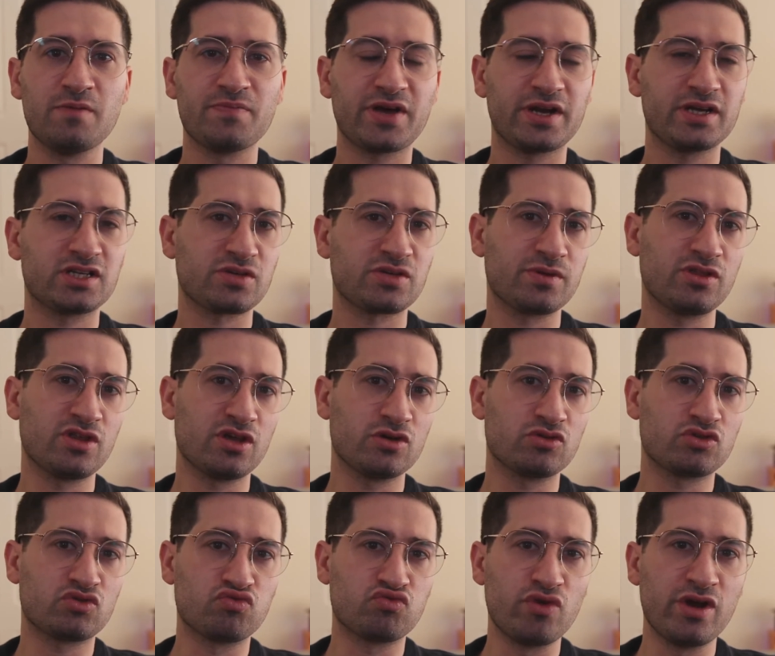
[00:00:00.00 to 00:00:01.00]
And it's something that
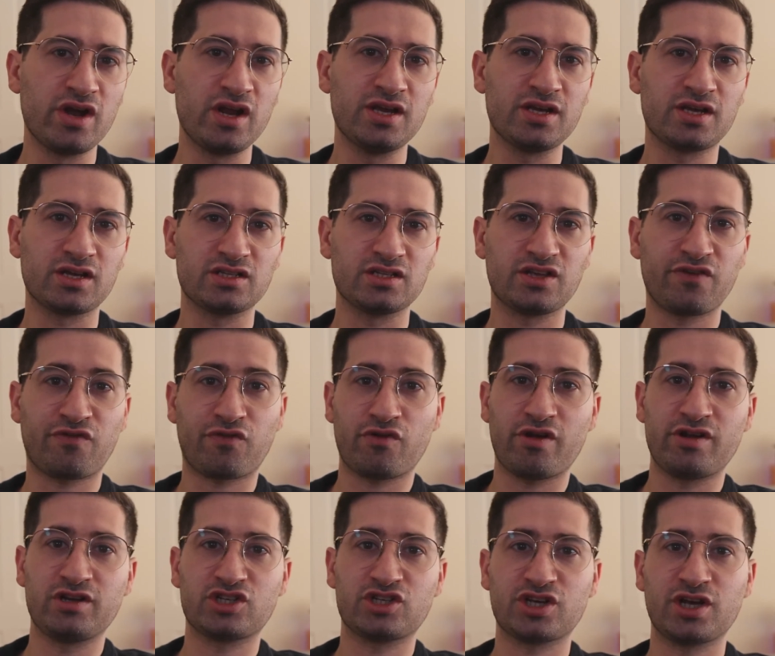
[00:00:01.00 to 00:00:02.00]
is really going to
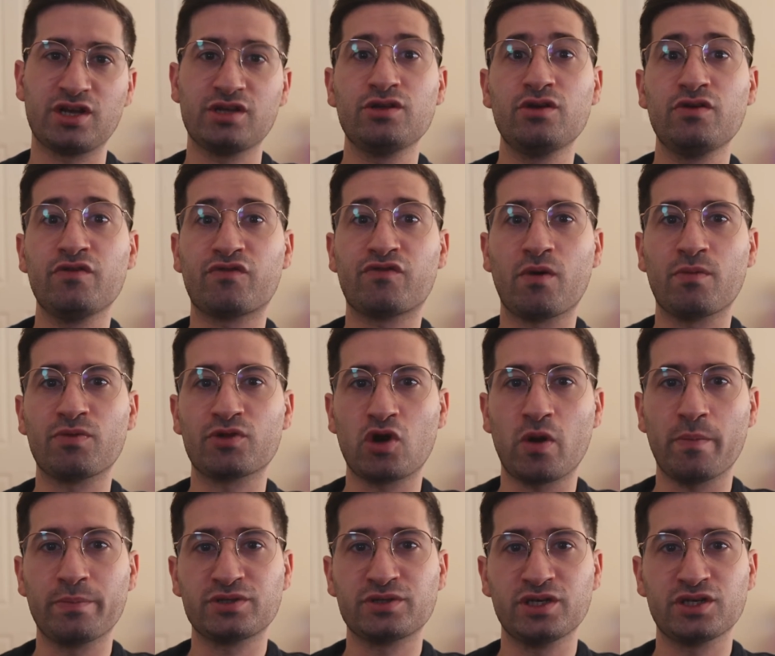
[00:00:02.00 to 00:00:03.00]
differentiate you from the
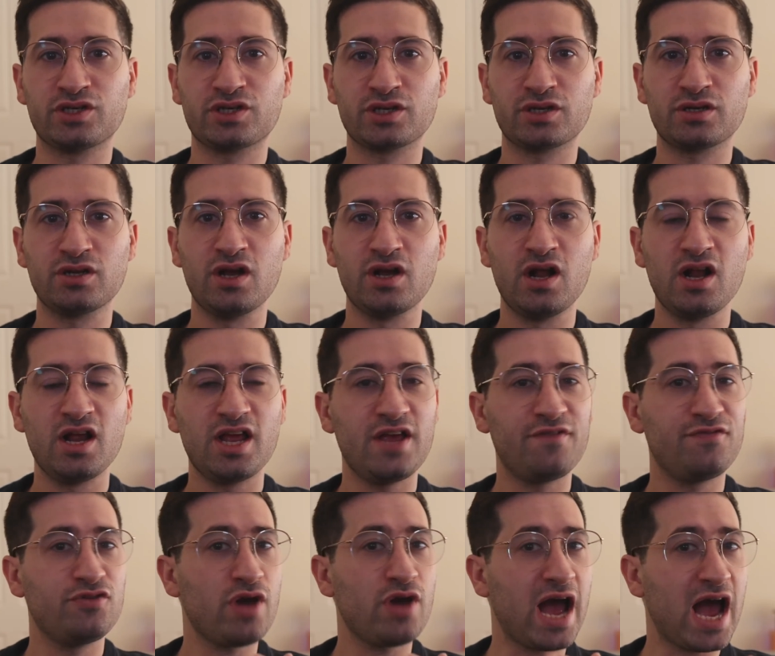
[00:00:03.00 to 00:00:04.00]
competition.
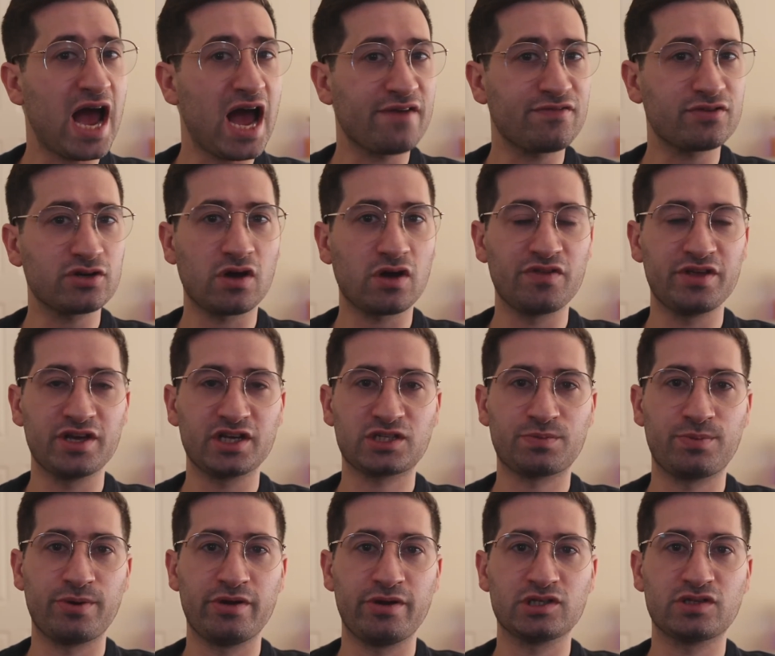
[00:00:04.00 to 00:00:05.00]
If you haven't got the
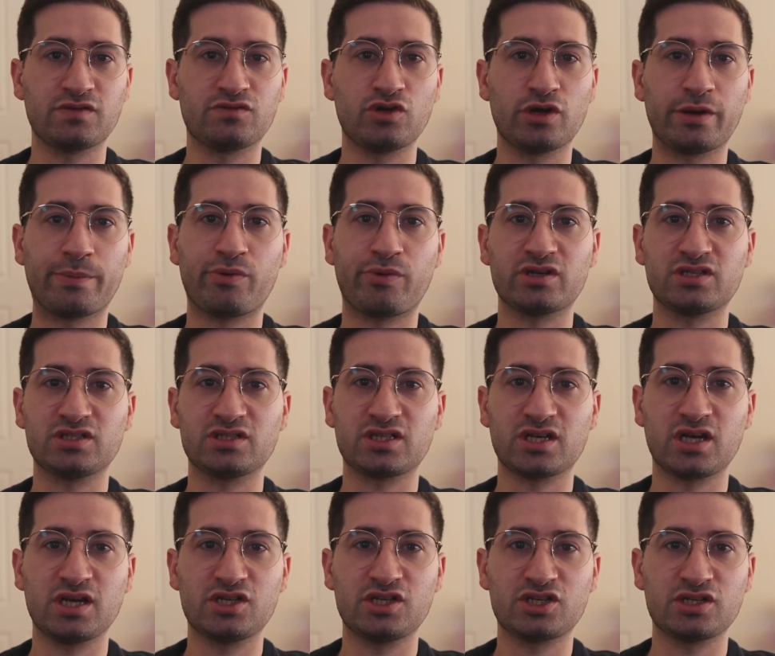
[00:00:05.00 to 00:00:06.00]
experience of doing
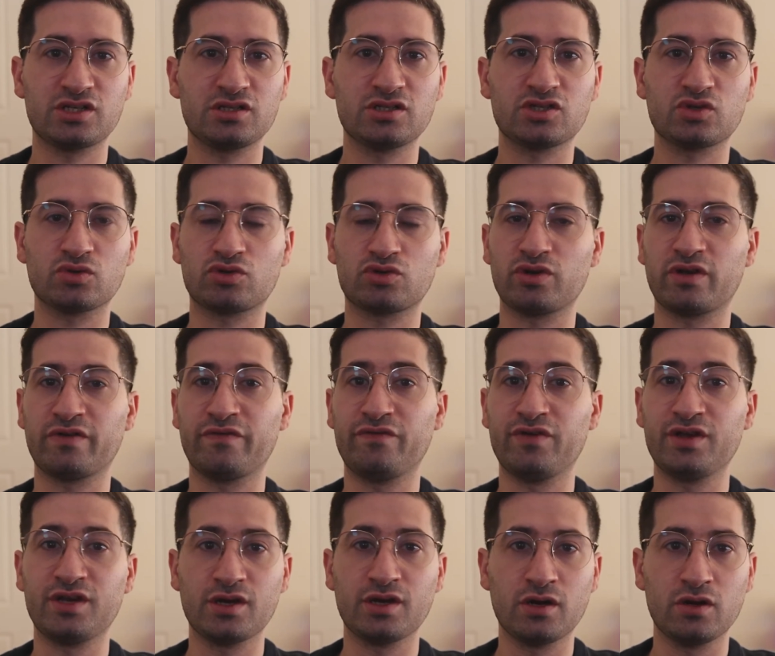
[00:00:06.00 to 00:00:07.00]
presentations or doing
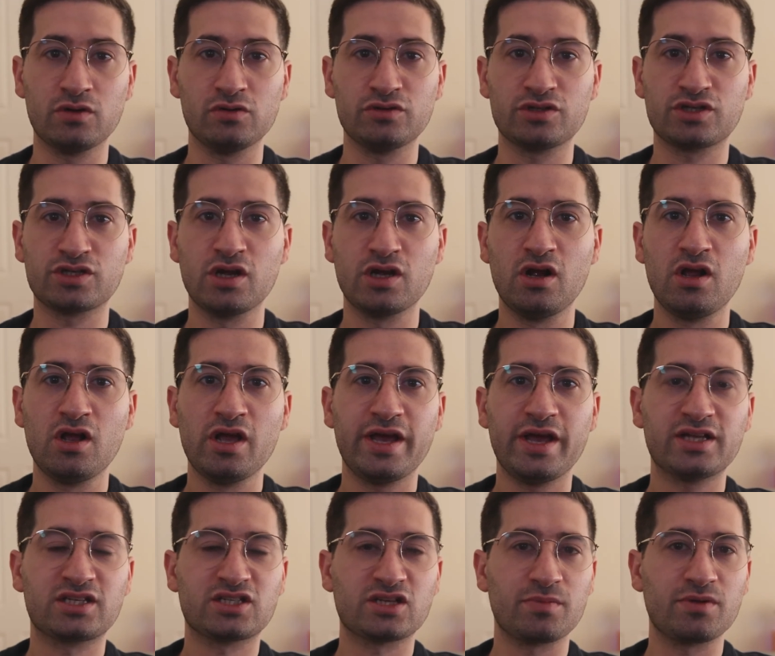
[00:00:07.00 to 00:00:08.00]
videos,
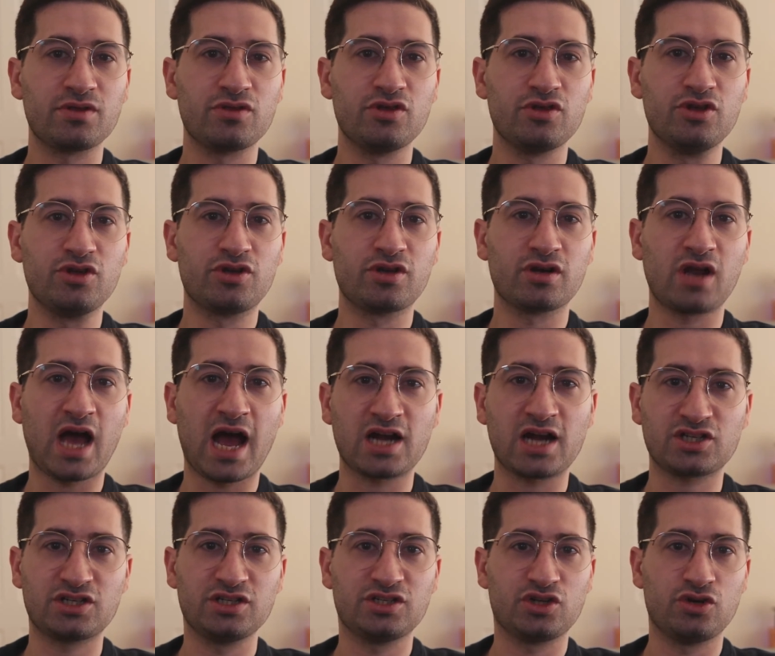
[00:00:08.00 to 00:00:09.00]
it's something that you can
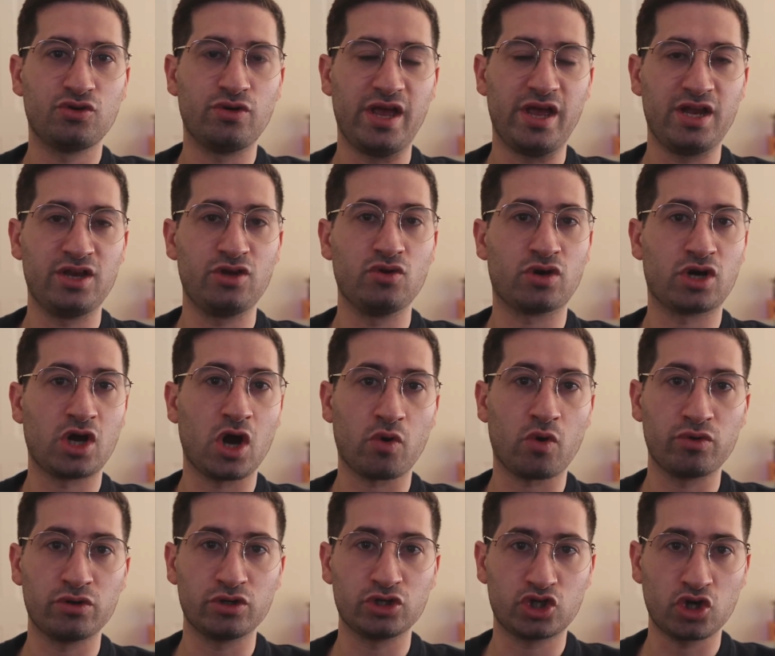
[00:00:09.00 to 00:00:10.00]
actually do in your
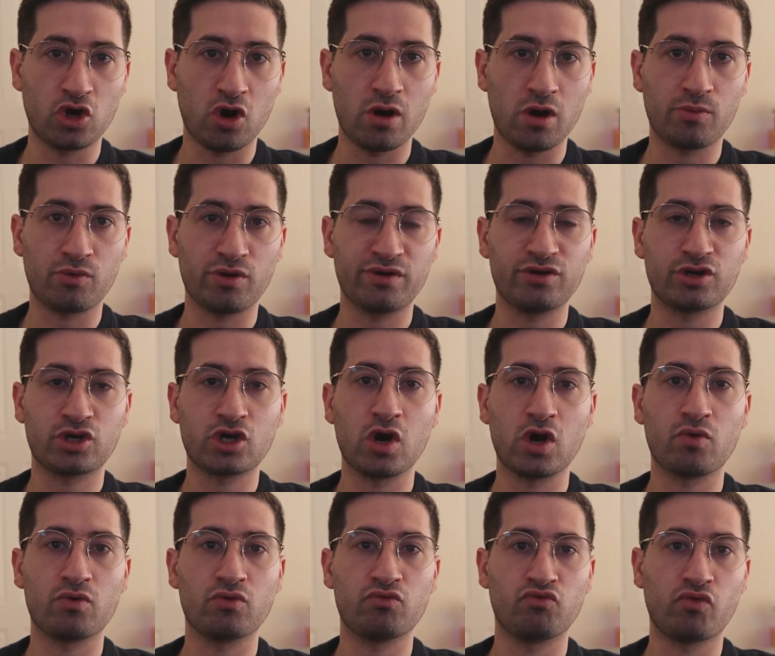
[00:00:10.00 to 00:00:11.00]
current job or in your
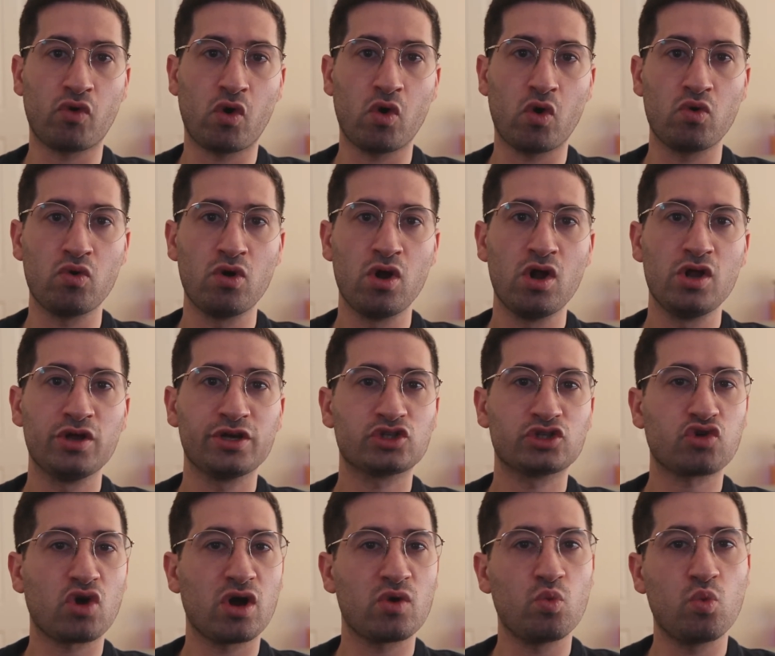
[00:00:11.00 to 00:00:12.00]
current role. You
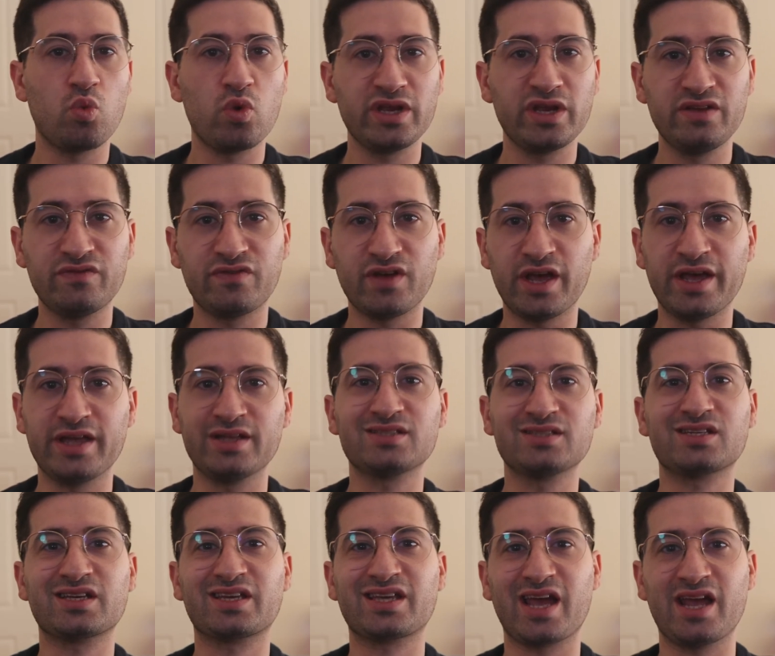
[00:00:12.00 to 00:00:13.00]
try and weave it in
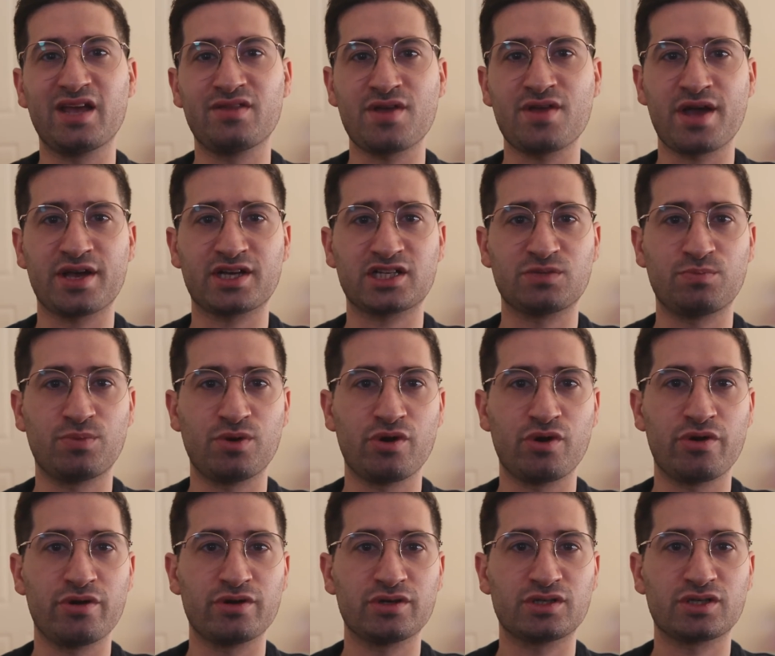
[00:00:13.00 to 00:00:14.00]
to gain that
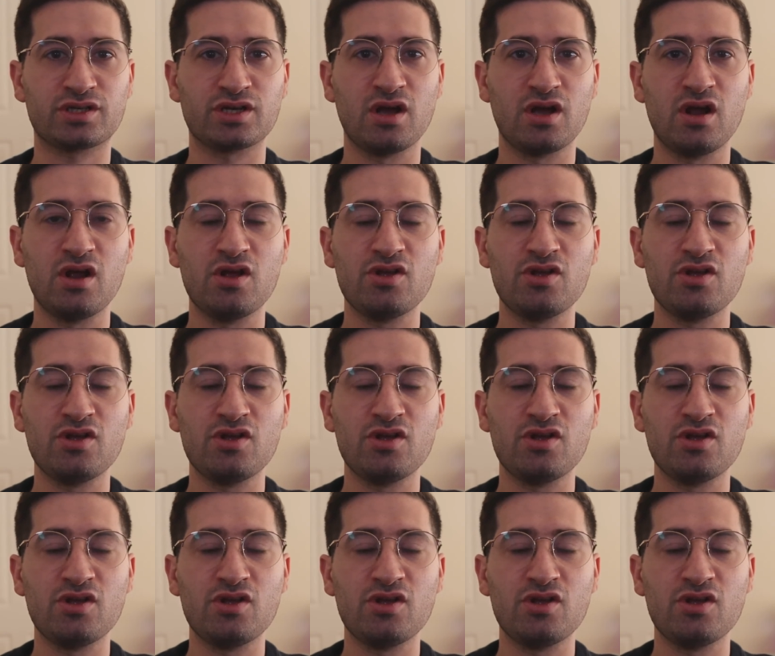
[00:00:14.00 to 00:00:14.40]
experience.